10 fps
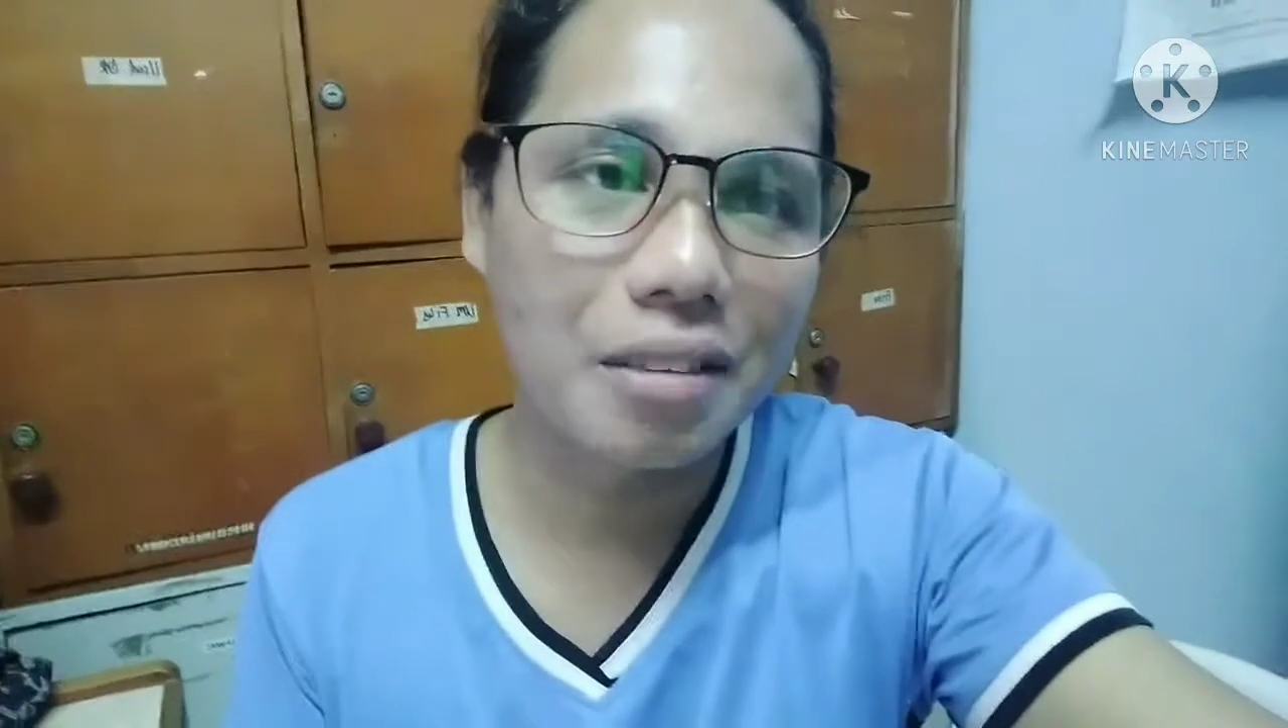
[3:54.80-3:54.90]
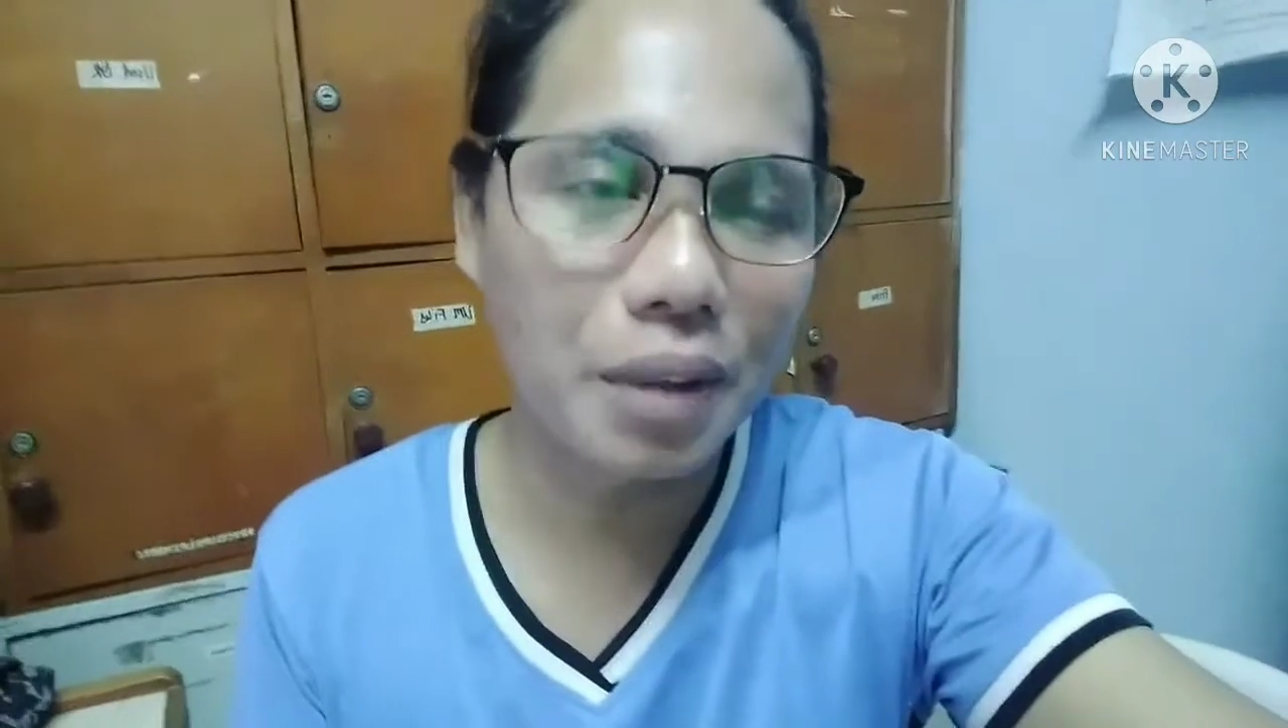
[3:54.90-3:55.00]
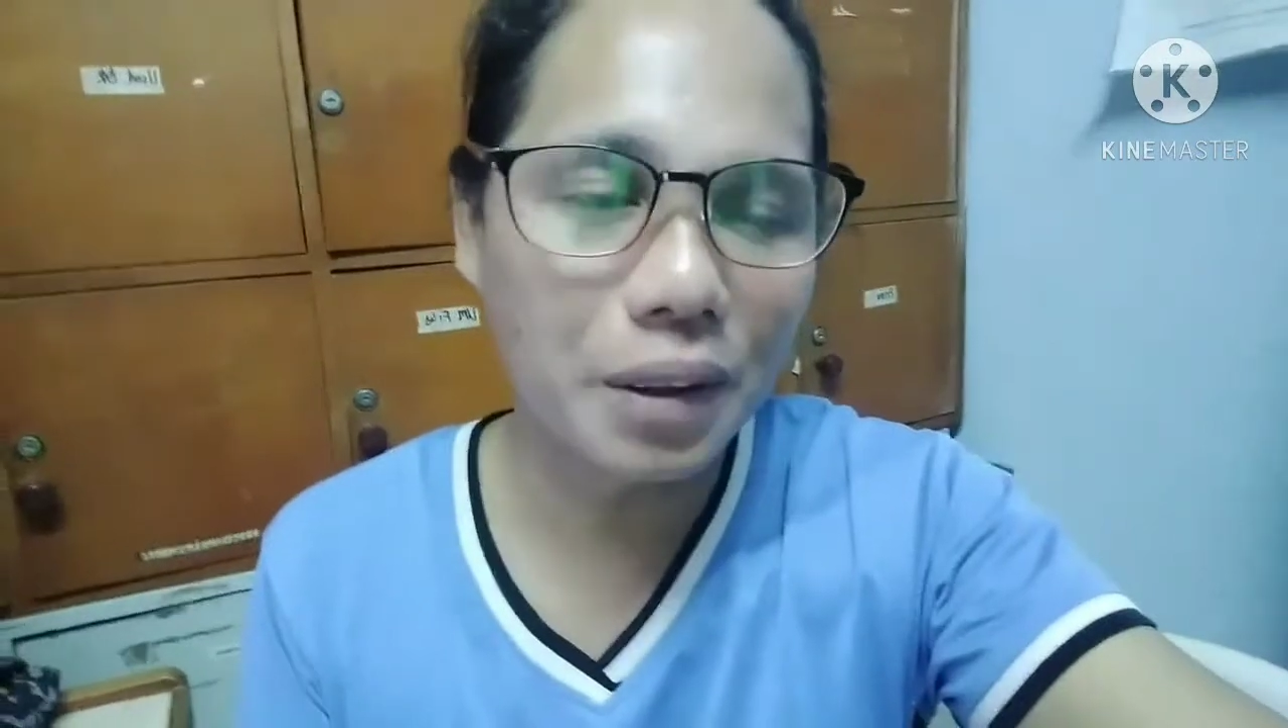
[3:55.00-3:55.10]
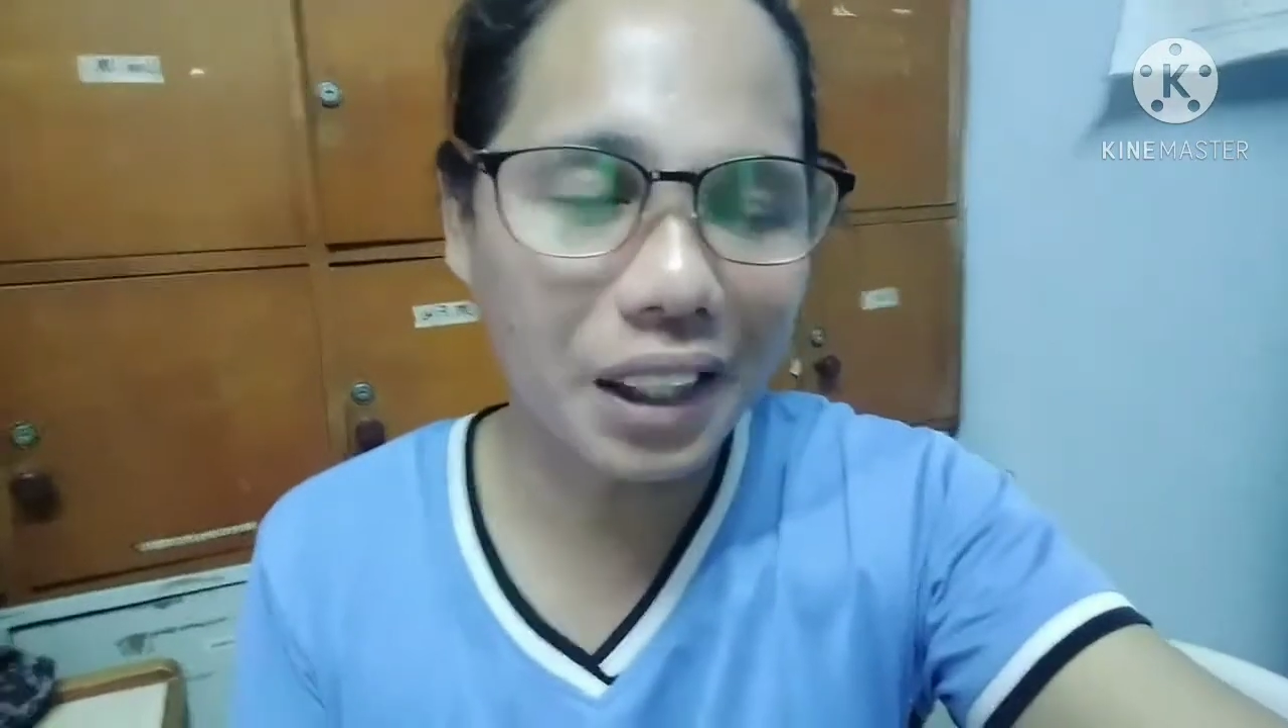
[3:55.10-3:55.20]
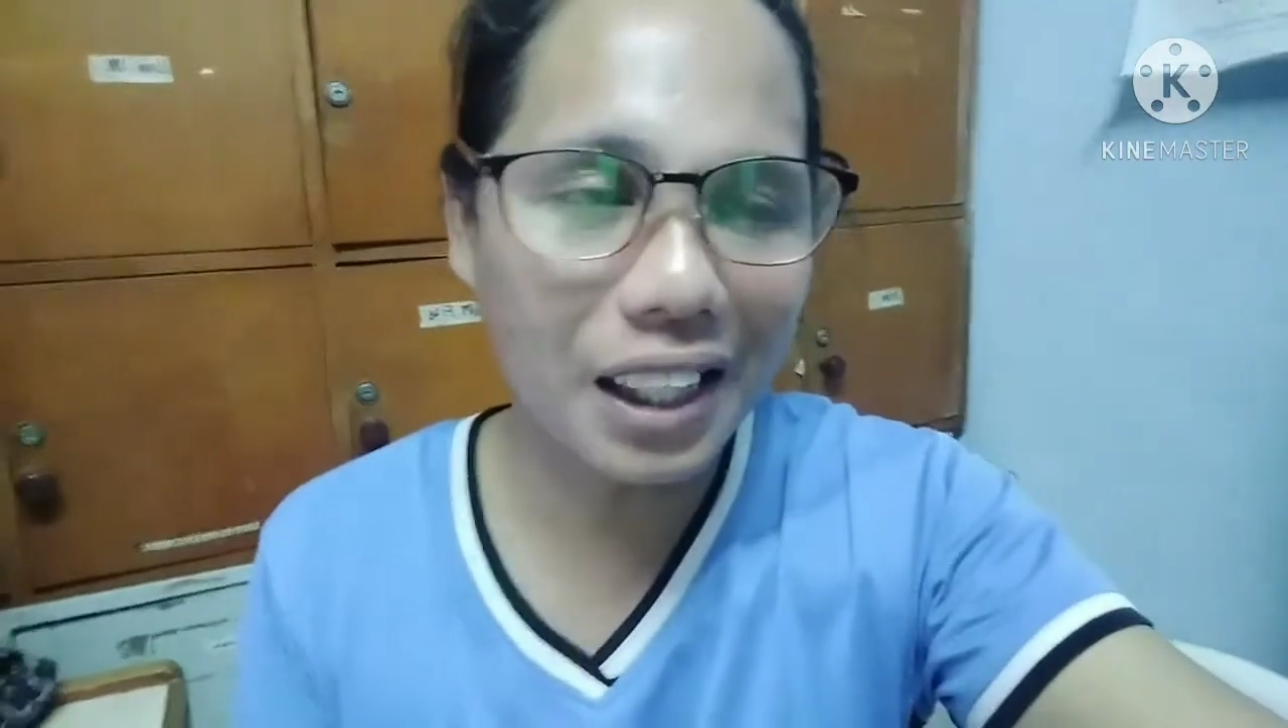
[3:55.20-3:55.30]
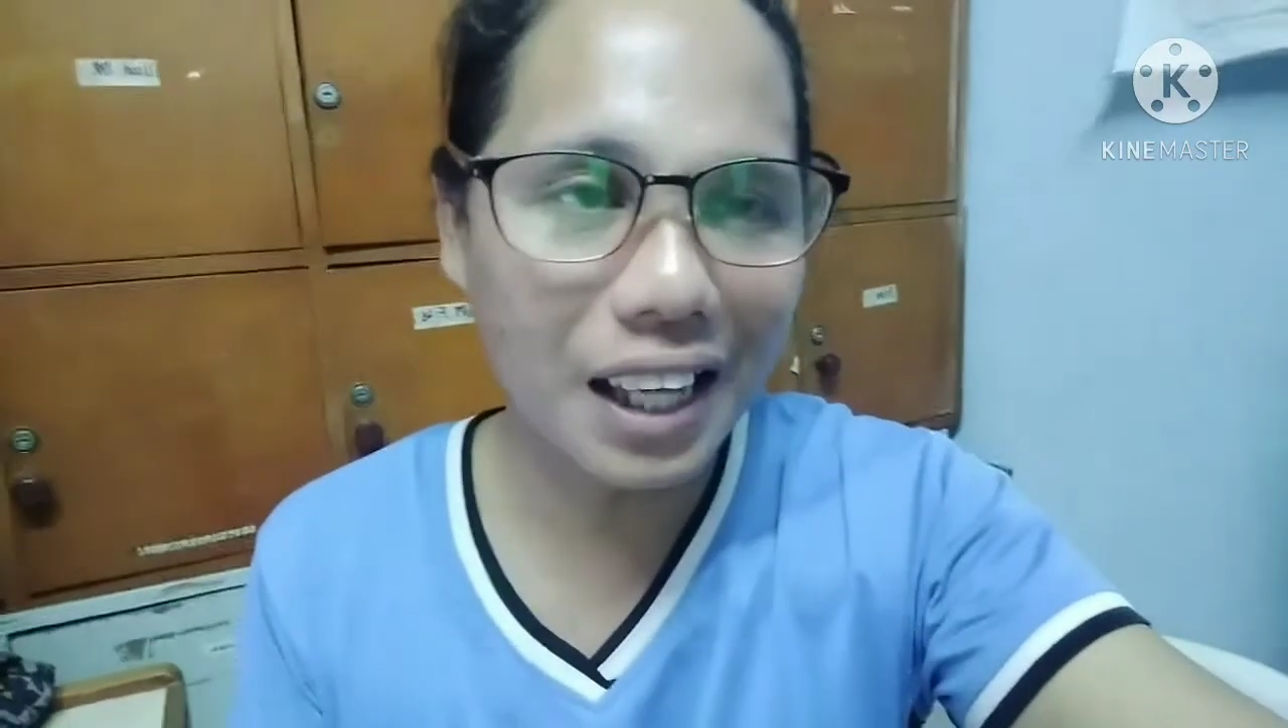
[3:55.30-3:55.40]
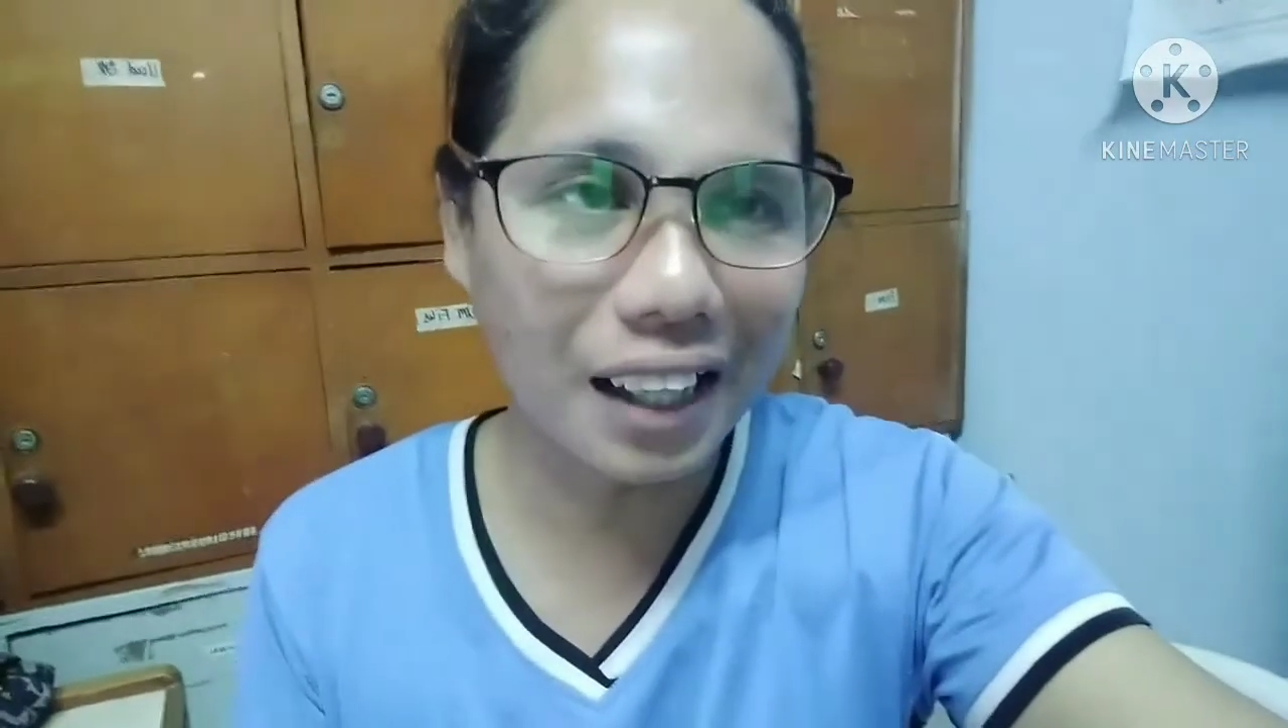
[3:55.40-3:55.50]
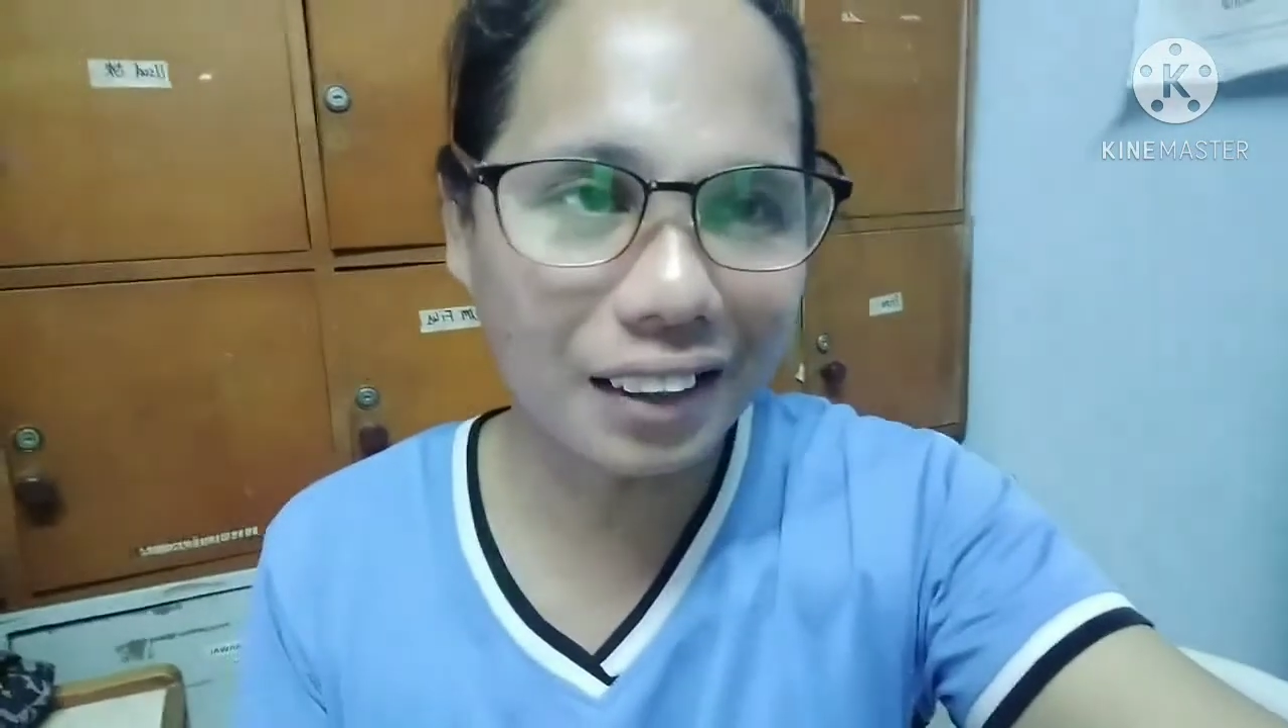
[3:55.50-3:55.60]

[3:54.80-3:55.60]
ma-okay na